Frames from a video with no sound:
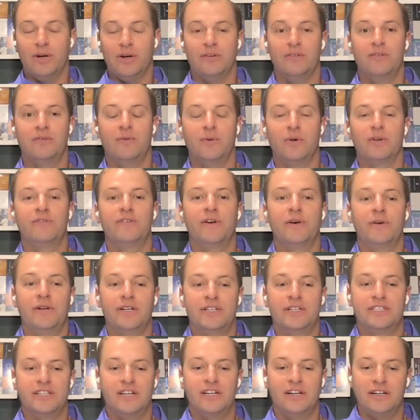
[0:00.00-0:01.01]

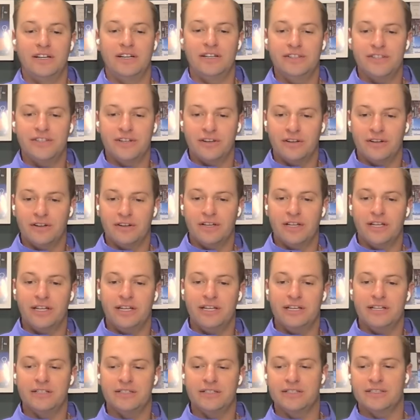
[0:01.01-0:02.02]
focused on
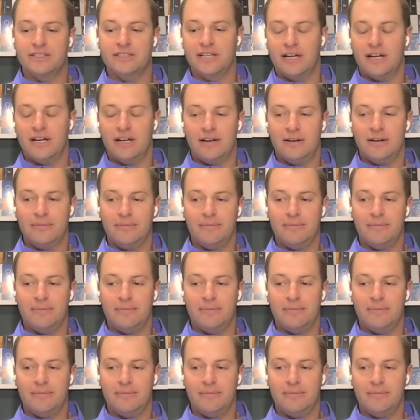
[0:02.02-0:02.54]
internally is